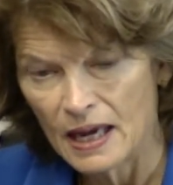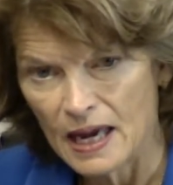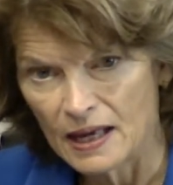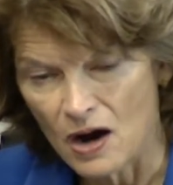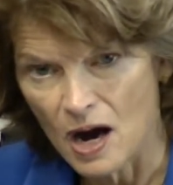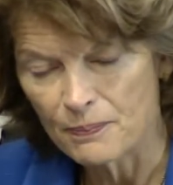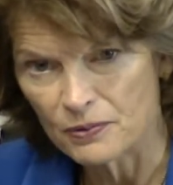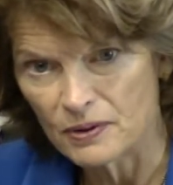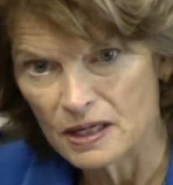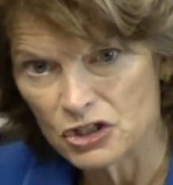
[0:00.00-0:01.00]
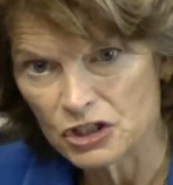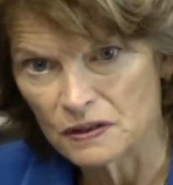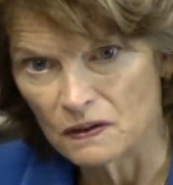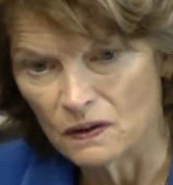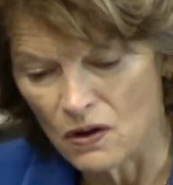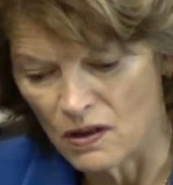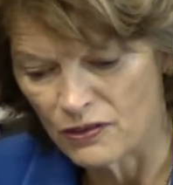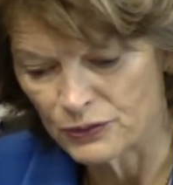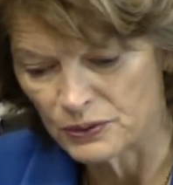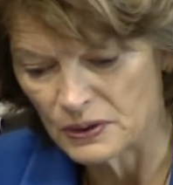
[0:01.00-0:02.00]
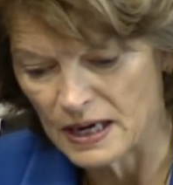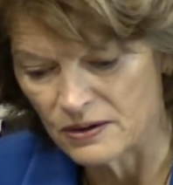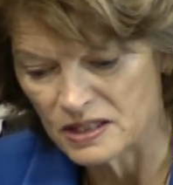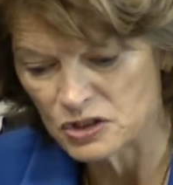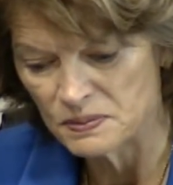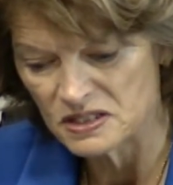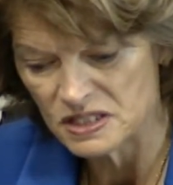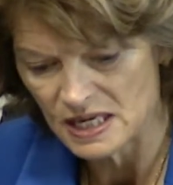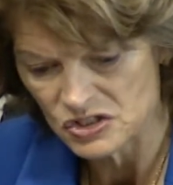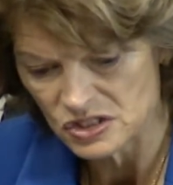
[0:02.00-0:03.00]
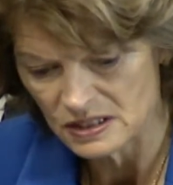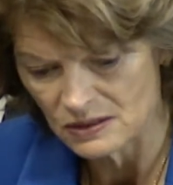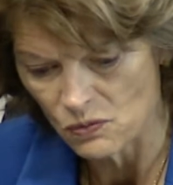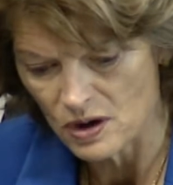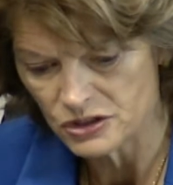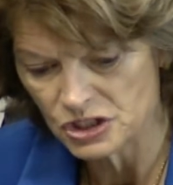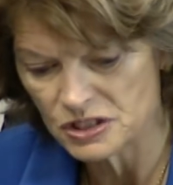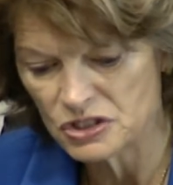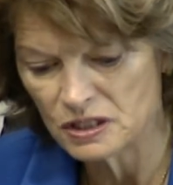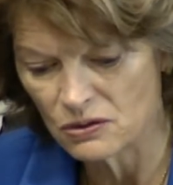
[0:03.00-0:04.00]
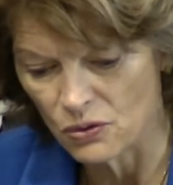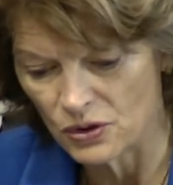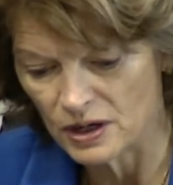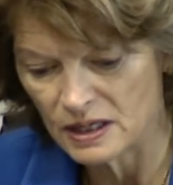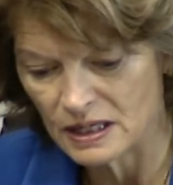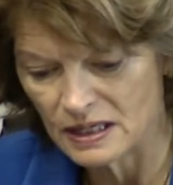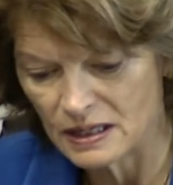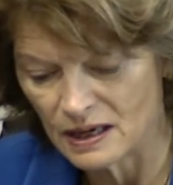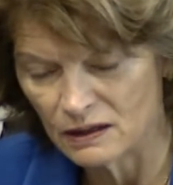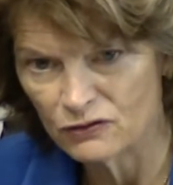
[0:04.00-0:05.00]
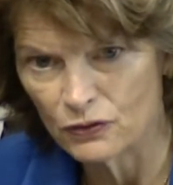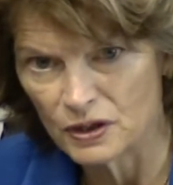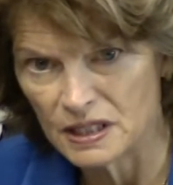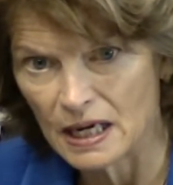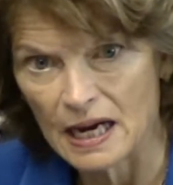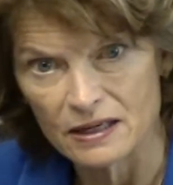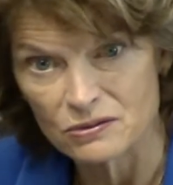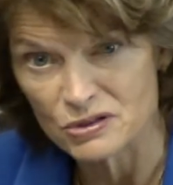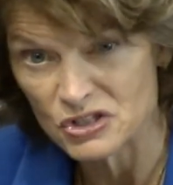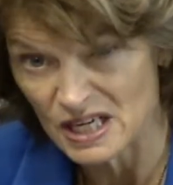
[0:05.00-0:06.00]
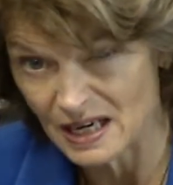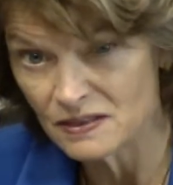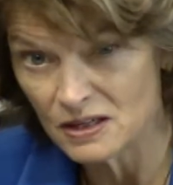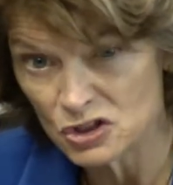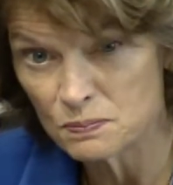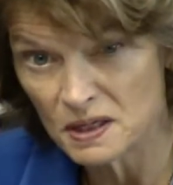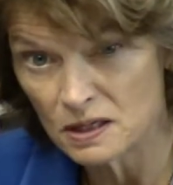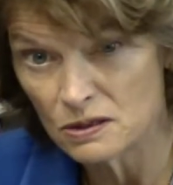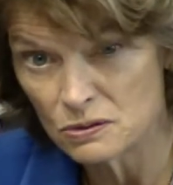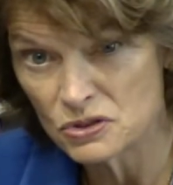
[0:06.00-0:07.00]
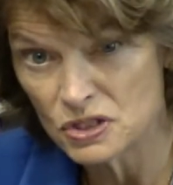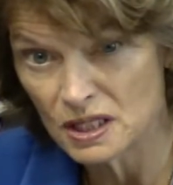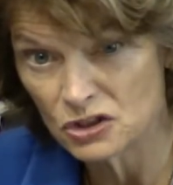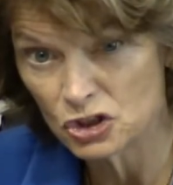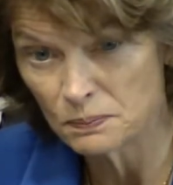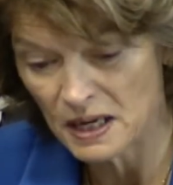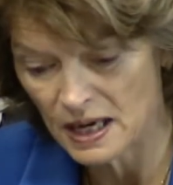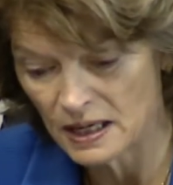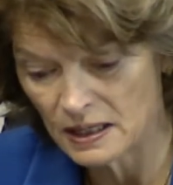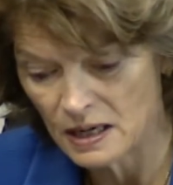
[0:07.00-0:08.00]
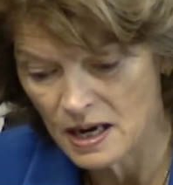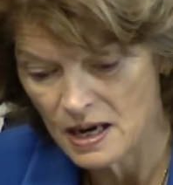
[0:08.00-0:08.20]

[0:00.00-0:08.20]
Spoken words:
and operational all throughout. It's been tested in Washington, Oregon, and California. I understand that it's being used in Japan,